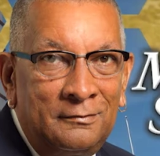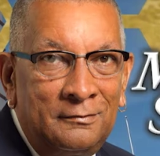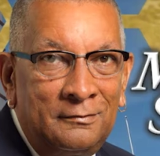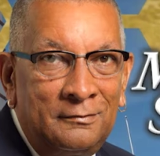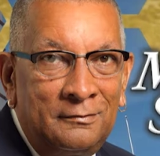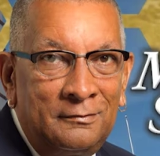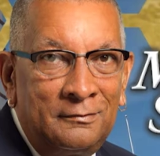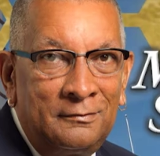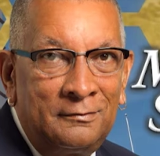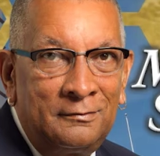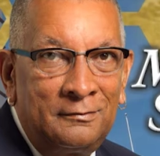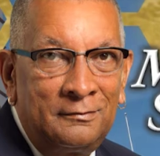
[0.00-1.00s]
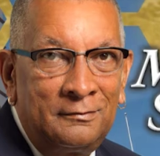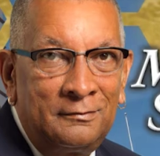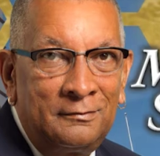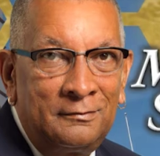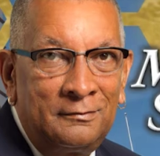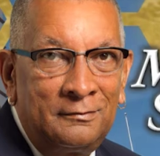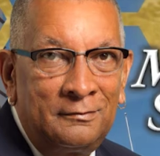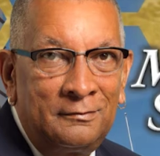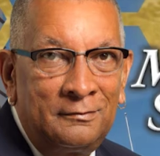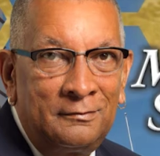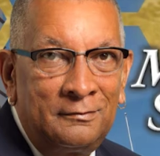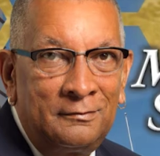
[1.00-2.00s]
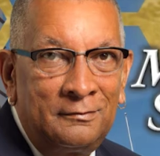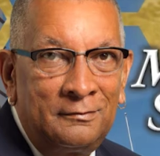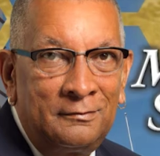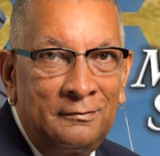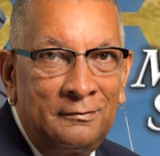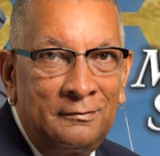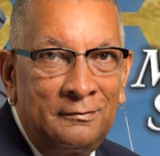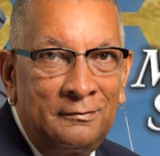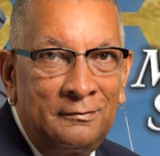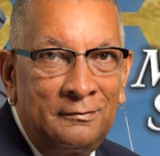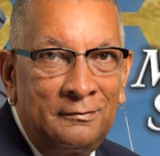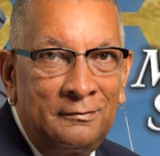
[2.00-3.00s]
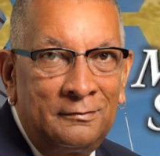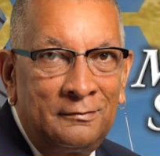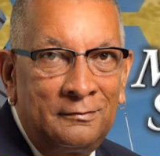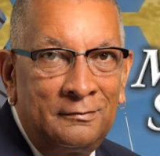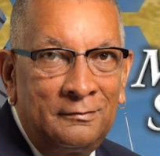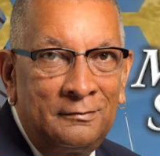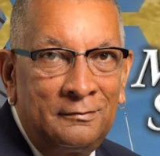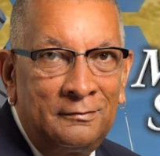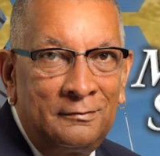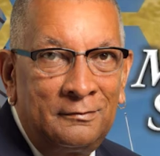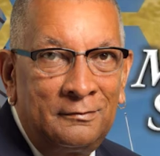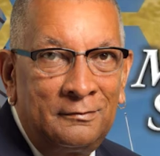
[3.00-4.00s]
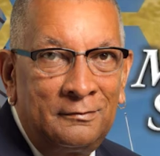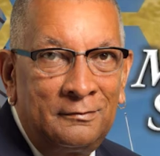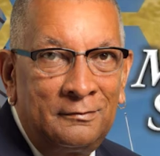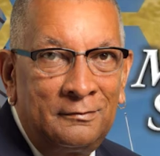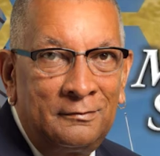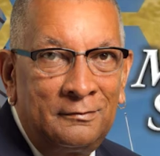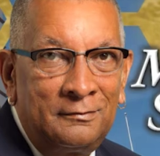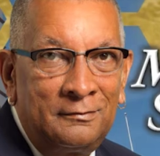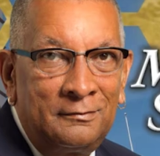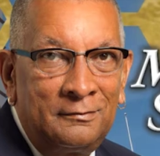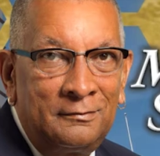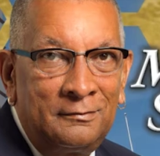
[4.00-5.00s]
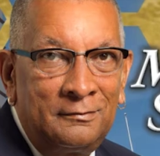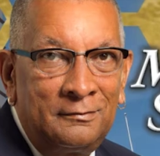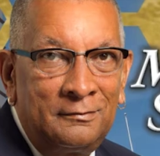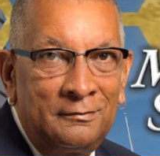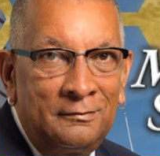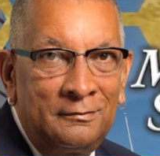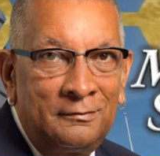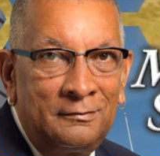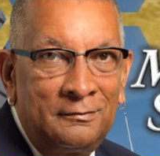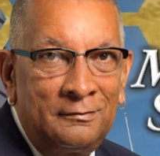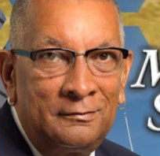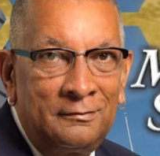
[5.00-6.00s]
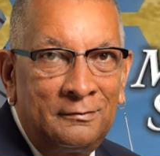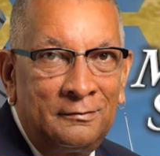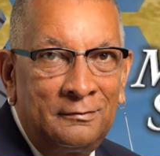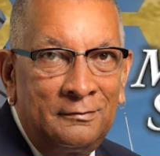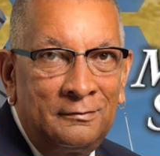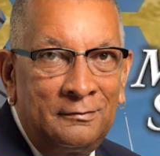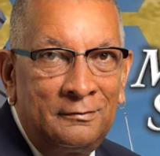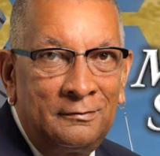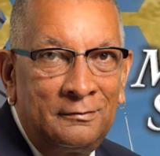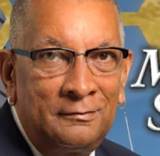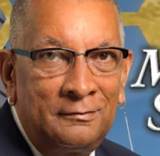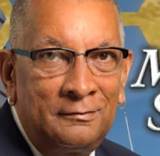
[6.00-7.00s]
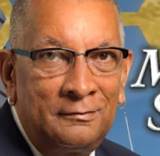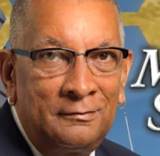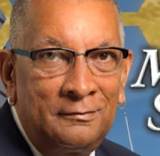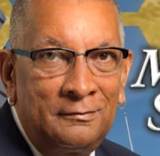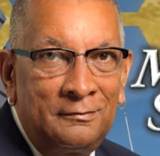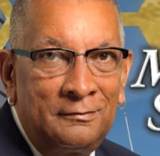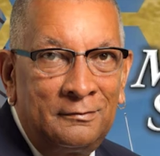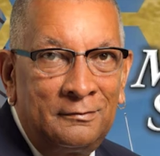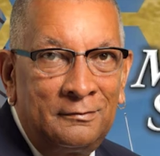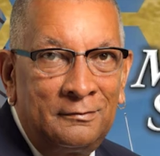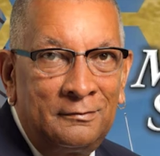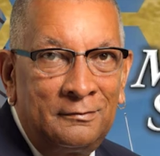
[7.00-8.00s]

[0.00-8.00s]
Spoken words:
This is a still picture; no speech is visible.